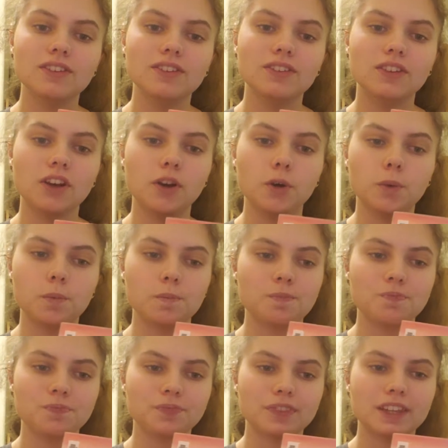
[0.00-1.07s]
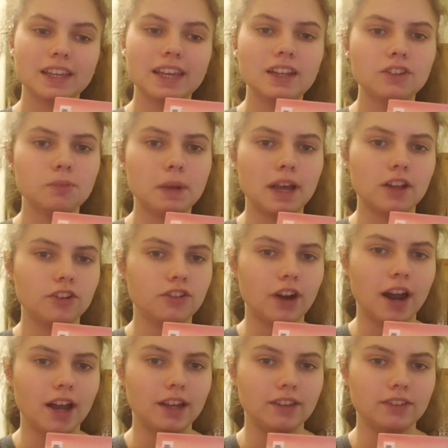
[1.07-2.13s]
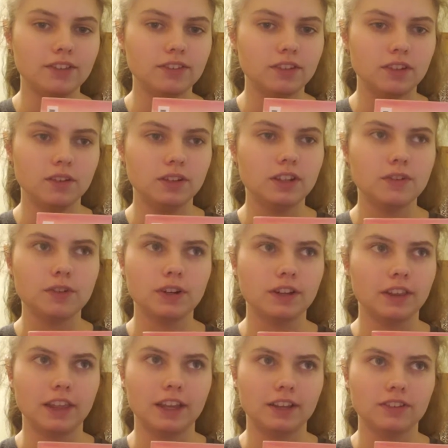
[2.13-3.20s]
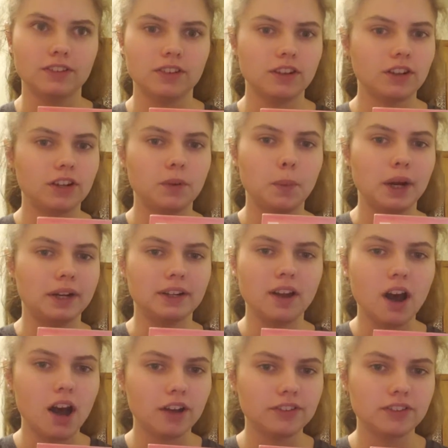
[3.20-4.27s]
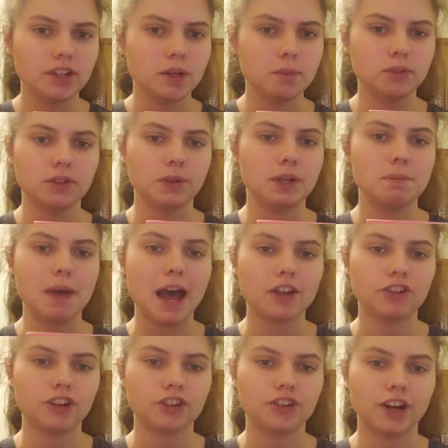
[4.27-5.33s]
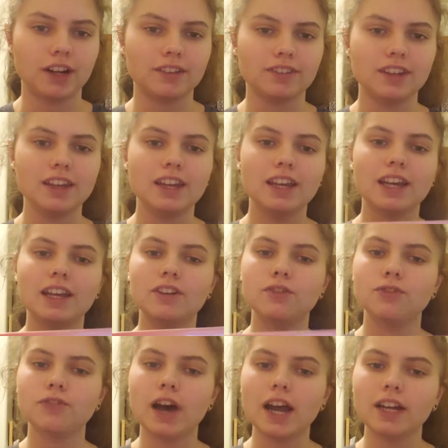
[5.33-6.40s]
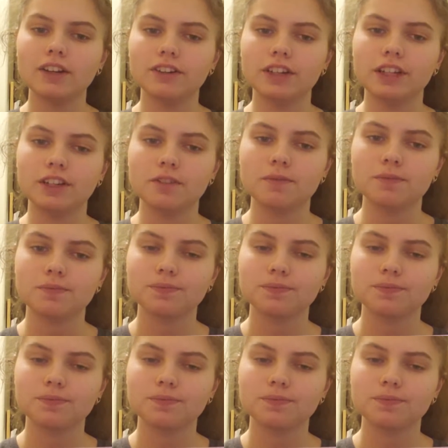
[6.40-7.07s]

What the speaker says: So each man tries different things, wearing costumes, doing magic tricks, and finally,